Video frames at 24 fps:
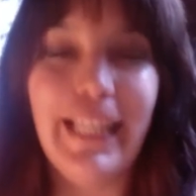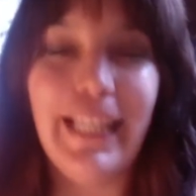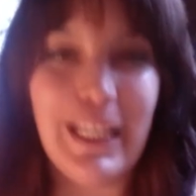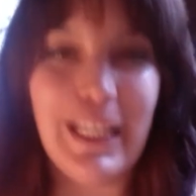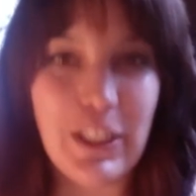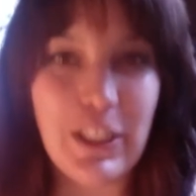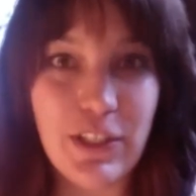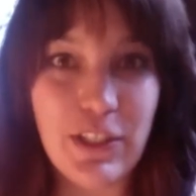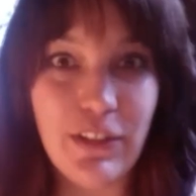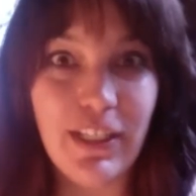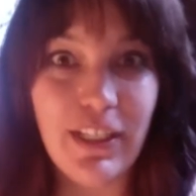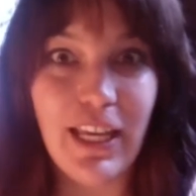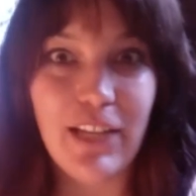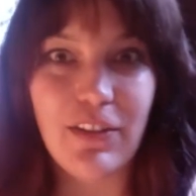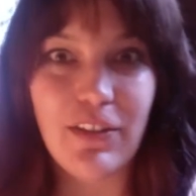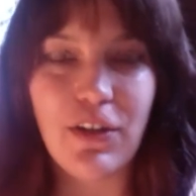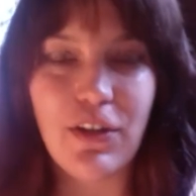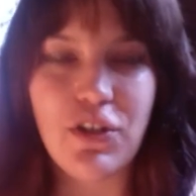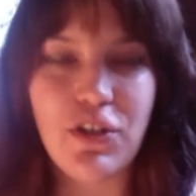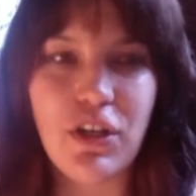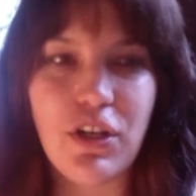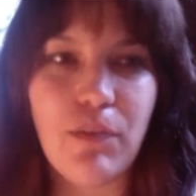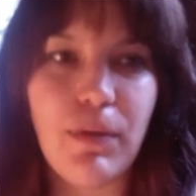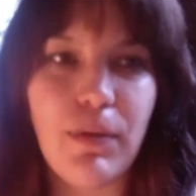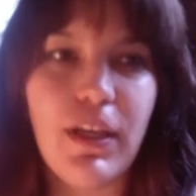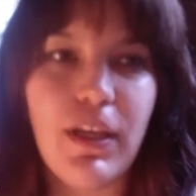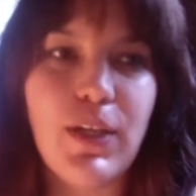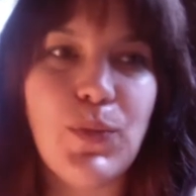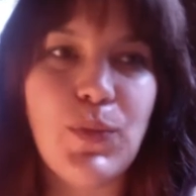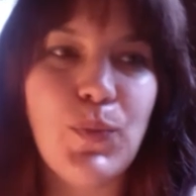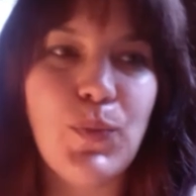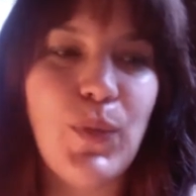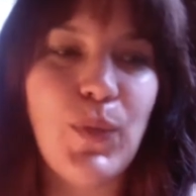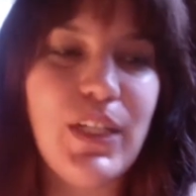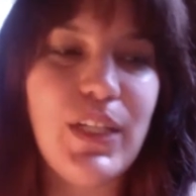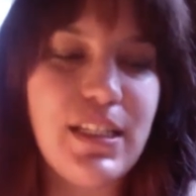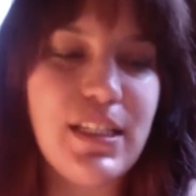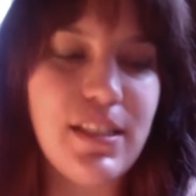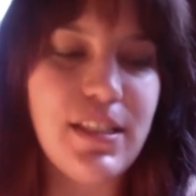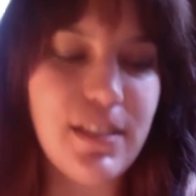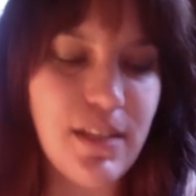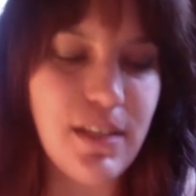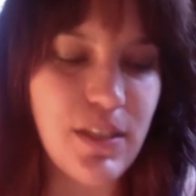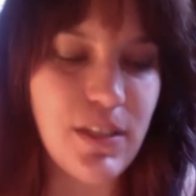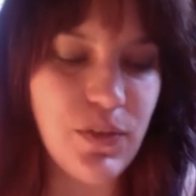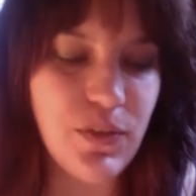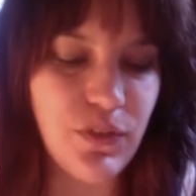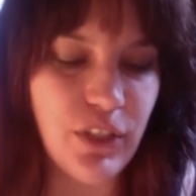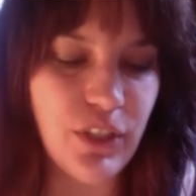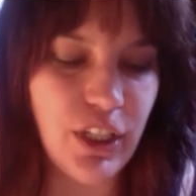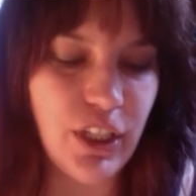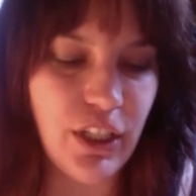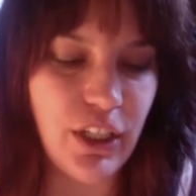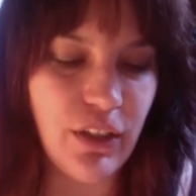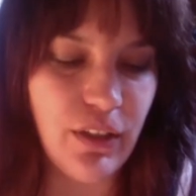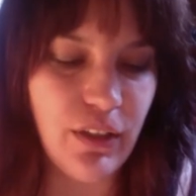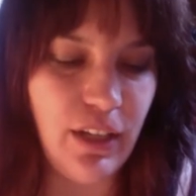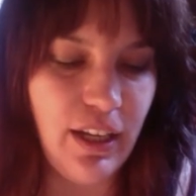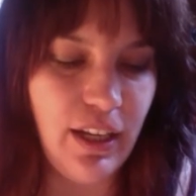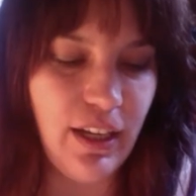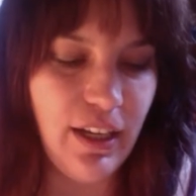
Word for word: into the energy because what this does for you,